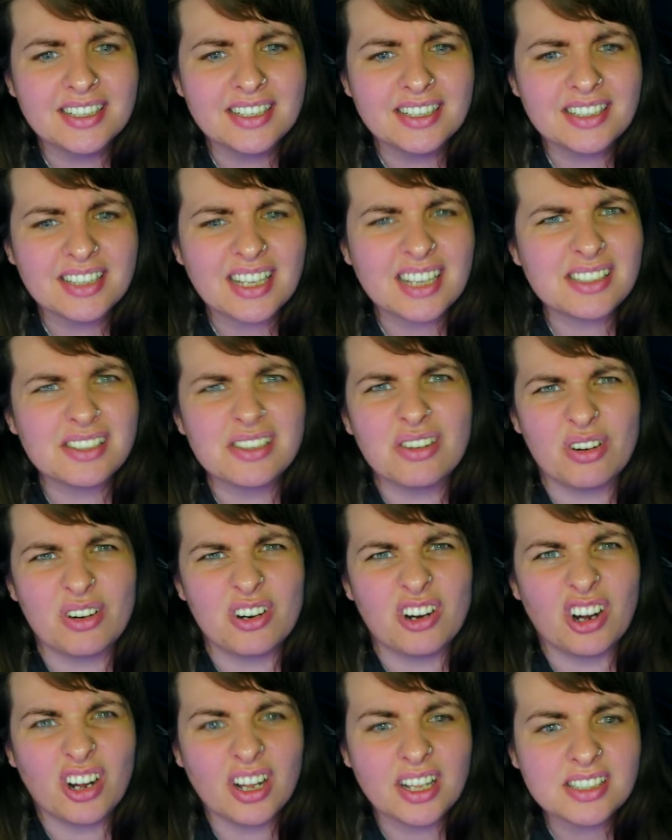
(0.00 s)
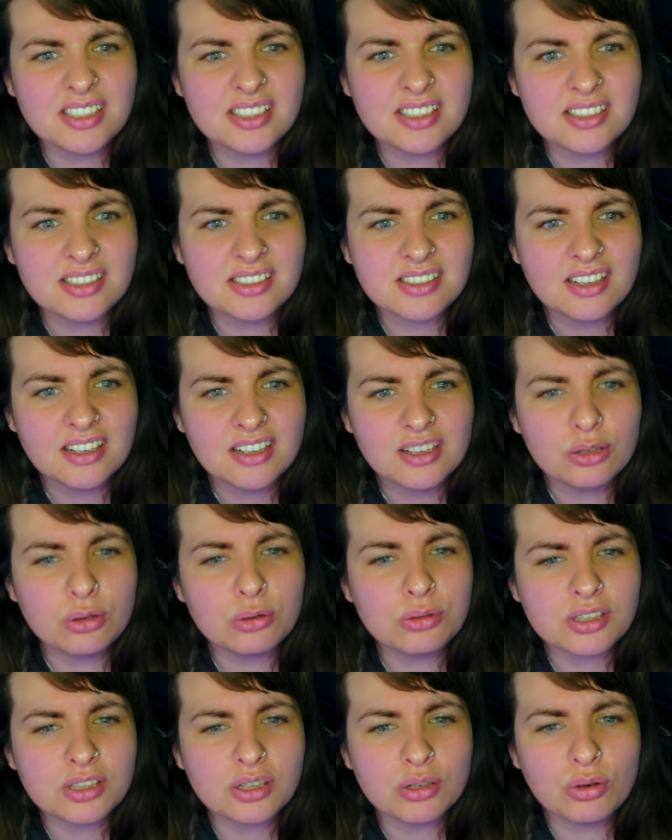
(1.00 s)
That's not nice
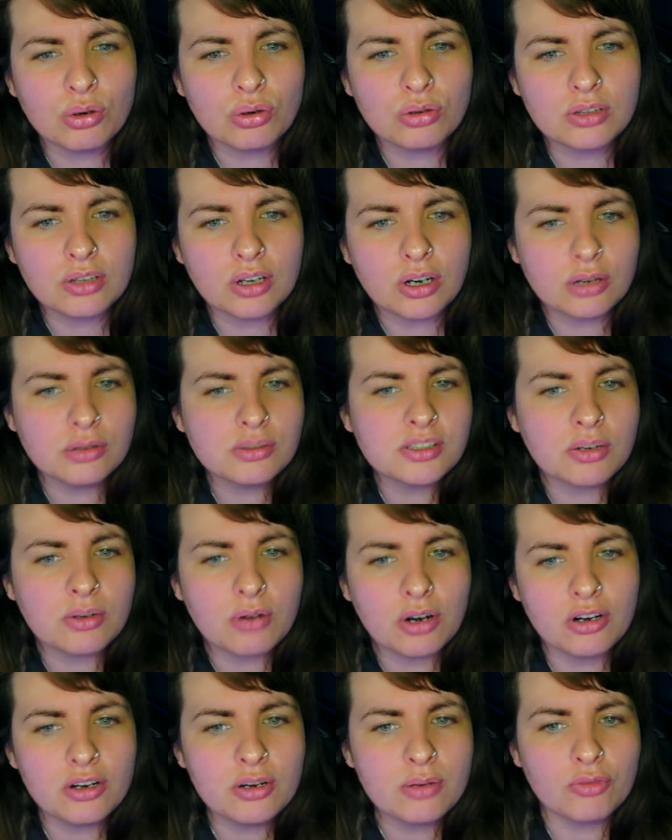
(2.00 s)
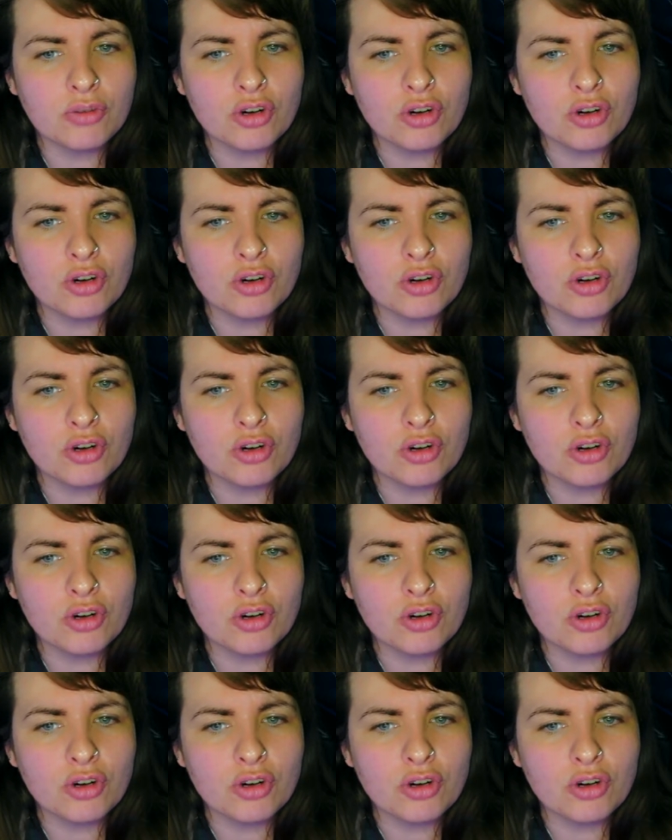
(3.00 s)
also called the hotel home.